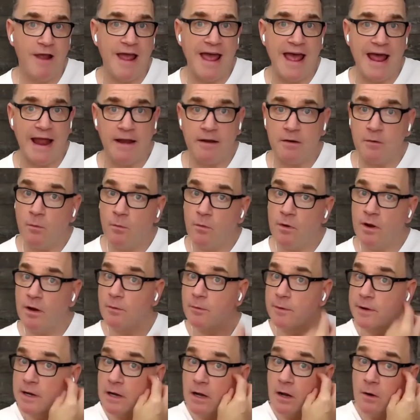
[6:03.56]
at and where
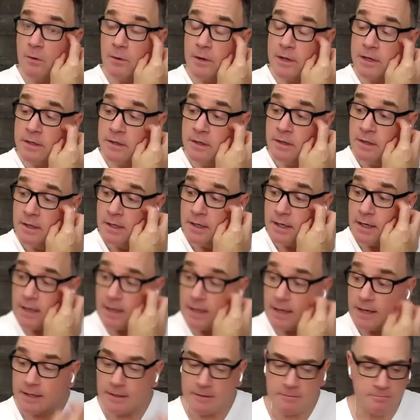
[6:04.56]
we're going,
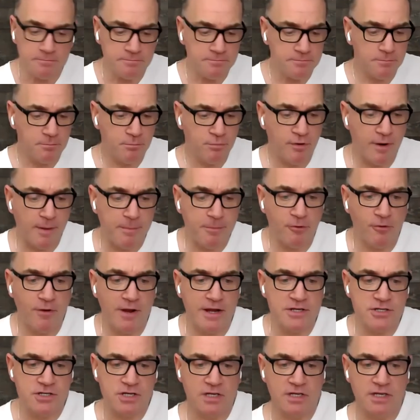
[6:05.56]
um,
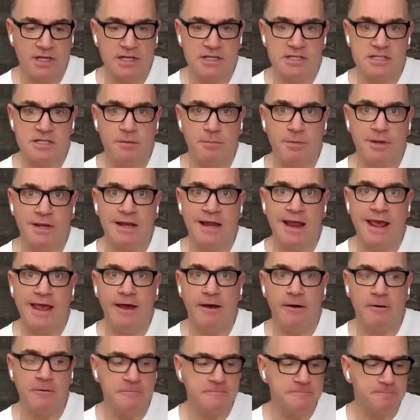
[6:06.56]
preparation needs to be
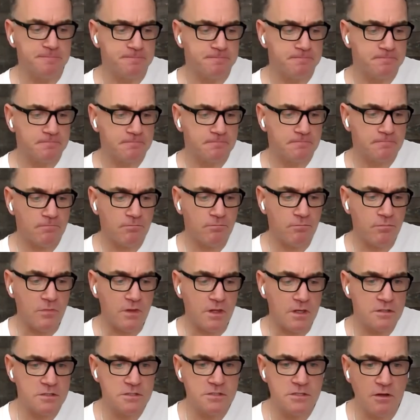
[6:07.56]
now.
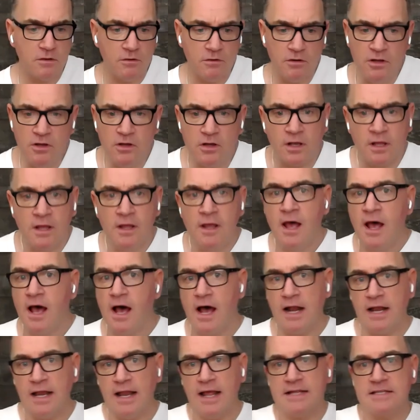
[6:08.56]
So, look,
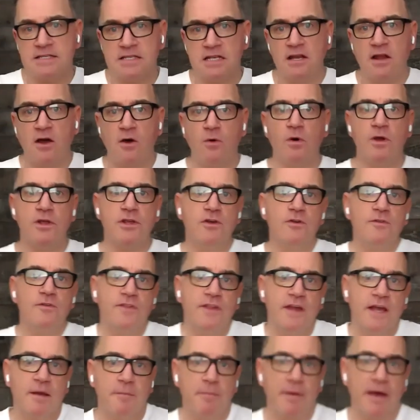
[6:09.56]
I'd like to know what you
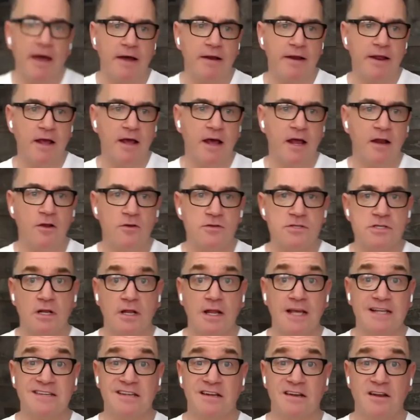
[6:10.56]
think about it. I'd also
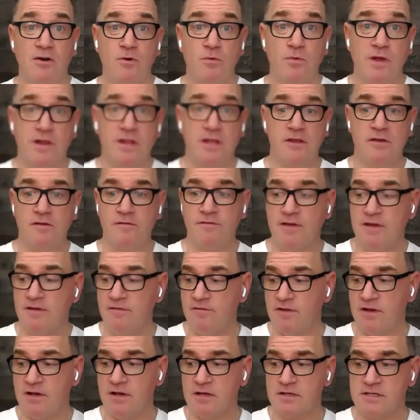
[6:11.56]
like to know whether you've
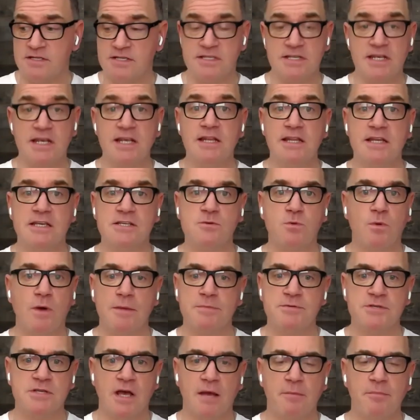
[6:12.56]
even seen this
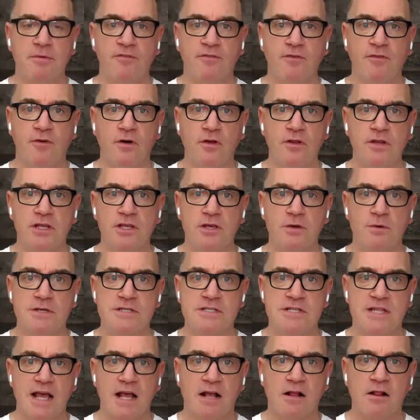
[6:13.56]
website before, the
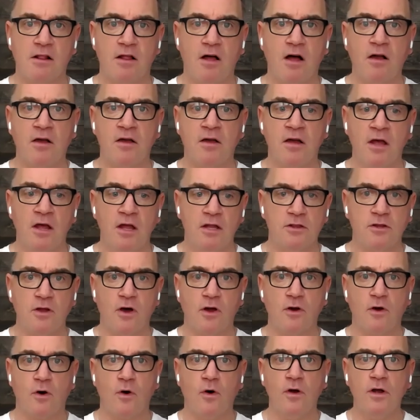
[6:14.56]

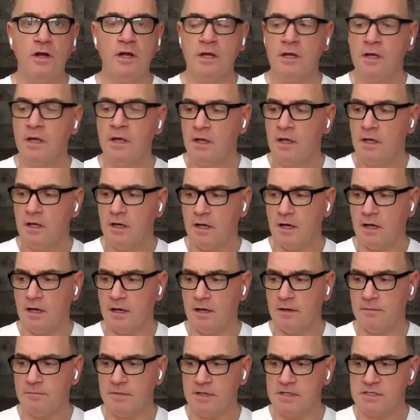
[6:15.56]
usdebtclock.org.
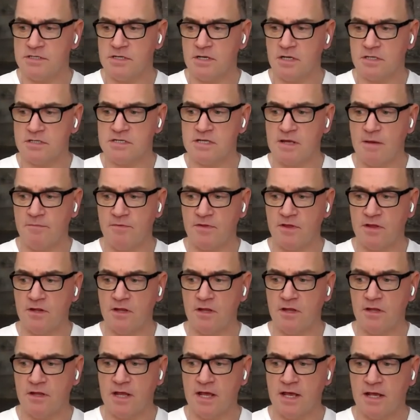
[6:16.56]
Um, it's not something
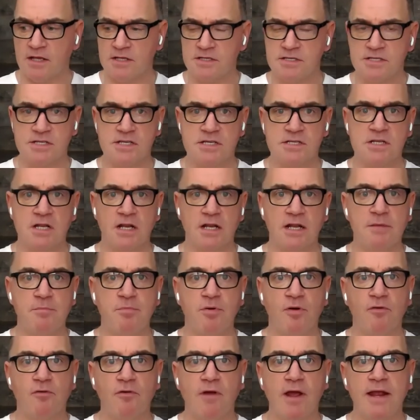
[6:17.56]
that they're consistently
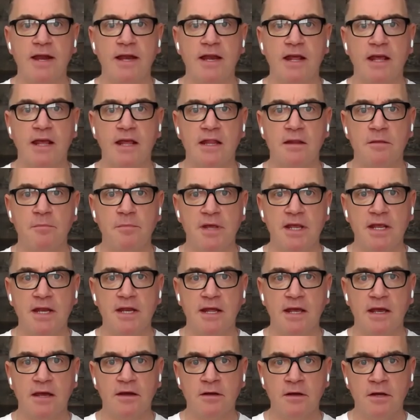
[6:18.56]
parading in the
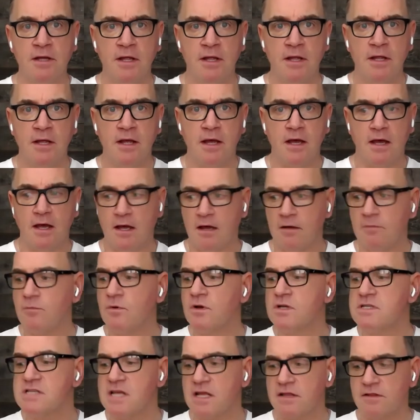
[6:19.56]
media. Um,
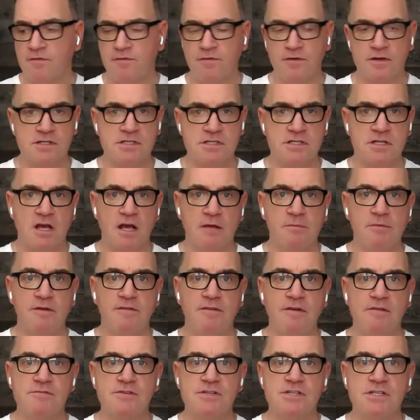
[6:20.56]
was that the first time you've
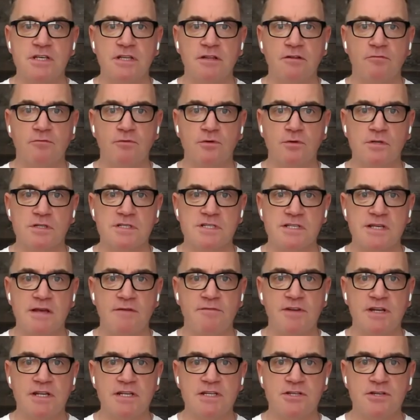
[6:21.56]
ever seen the rule of
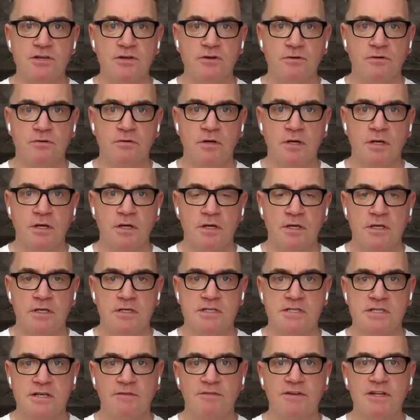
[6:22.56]
72?
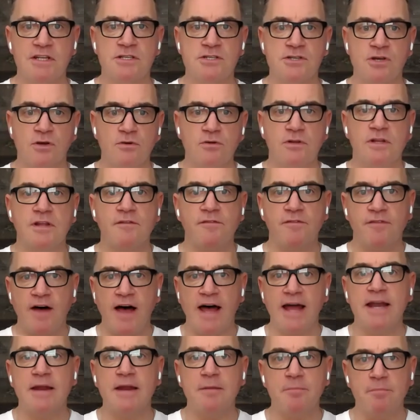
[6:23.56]
72
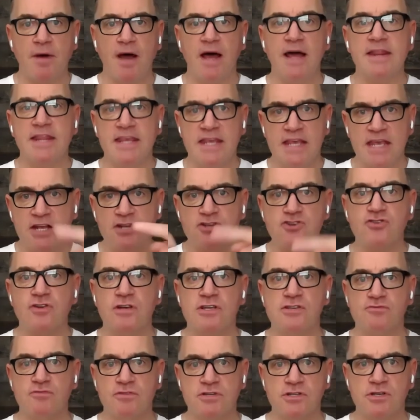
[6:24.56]
divided by the
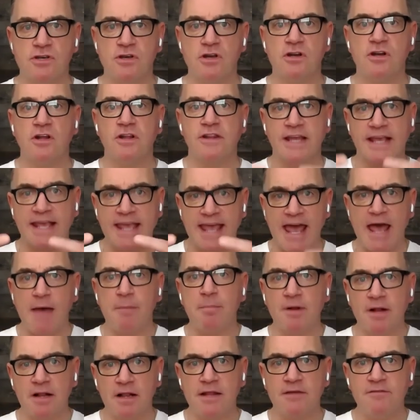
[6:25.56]
interest return on the
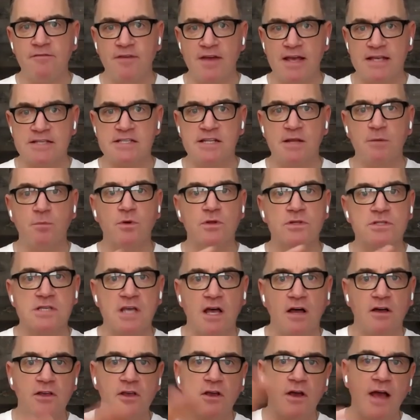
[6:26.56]
capital invested will
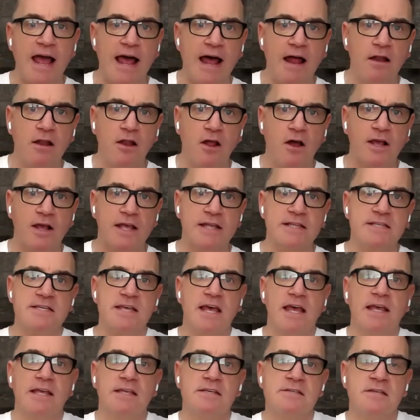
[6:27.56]
tell you how long it
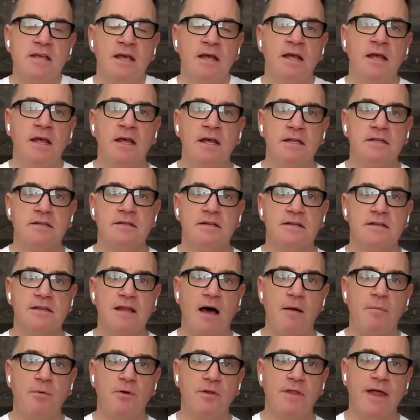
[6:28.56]
takes to
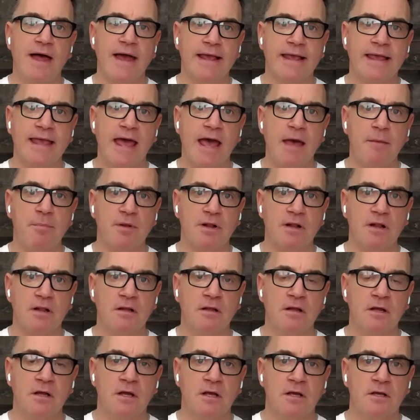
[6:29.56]
double that
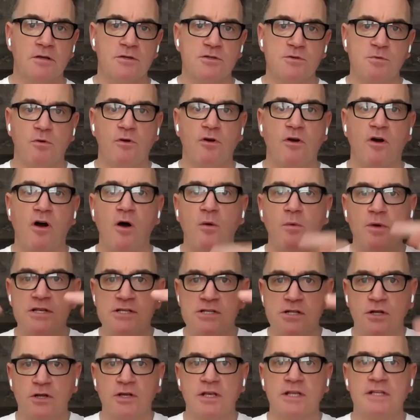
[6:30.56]
capital because we're
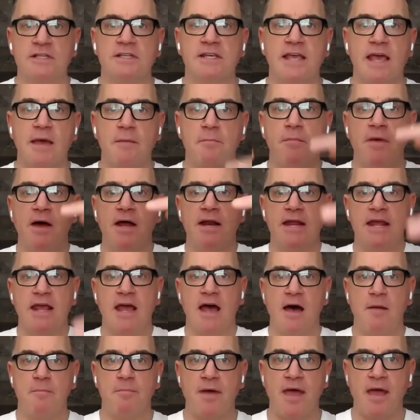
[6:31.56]
always looking to get money
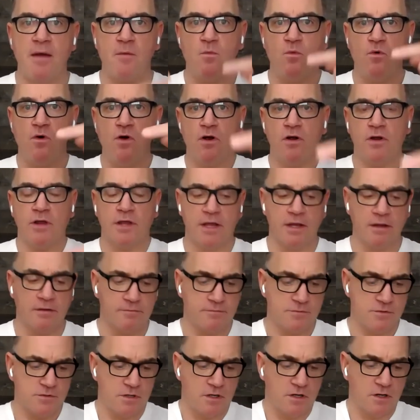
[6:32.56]
up and working.
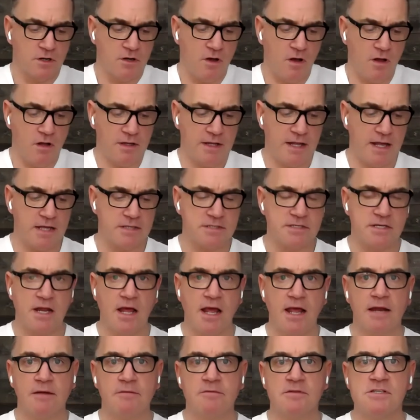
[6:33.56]
So on a call last
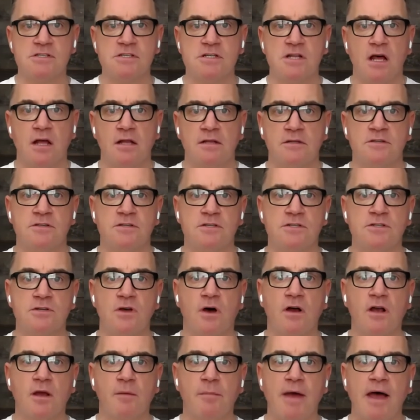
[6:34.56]
night and starting to
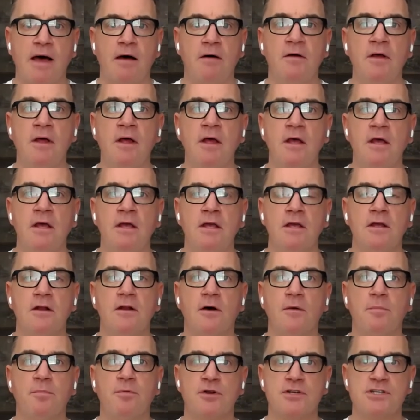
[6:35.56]
talk about, you
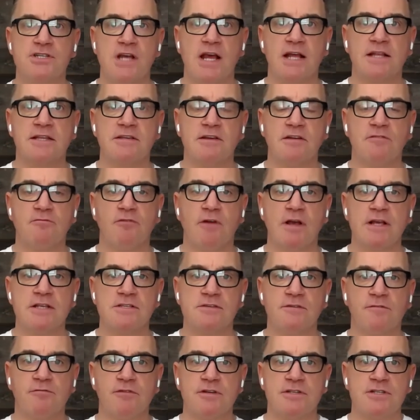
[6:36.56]
know, projected
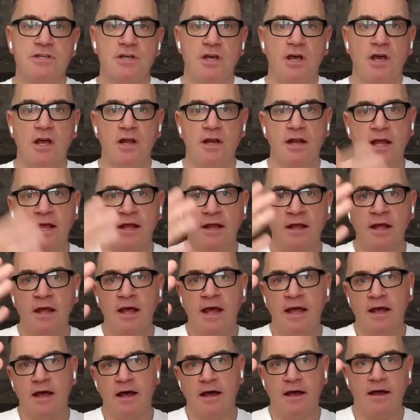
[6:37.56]
rates of return
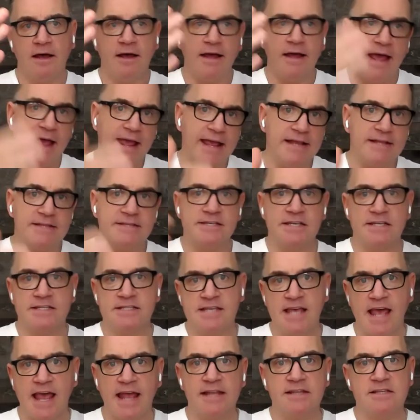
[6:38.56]
at uh, 8 to
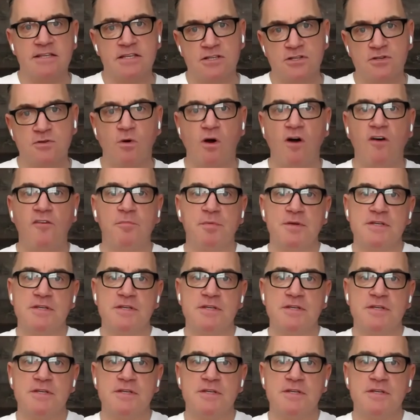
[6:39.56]
10 to 12%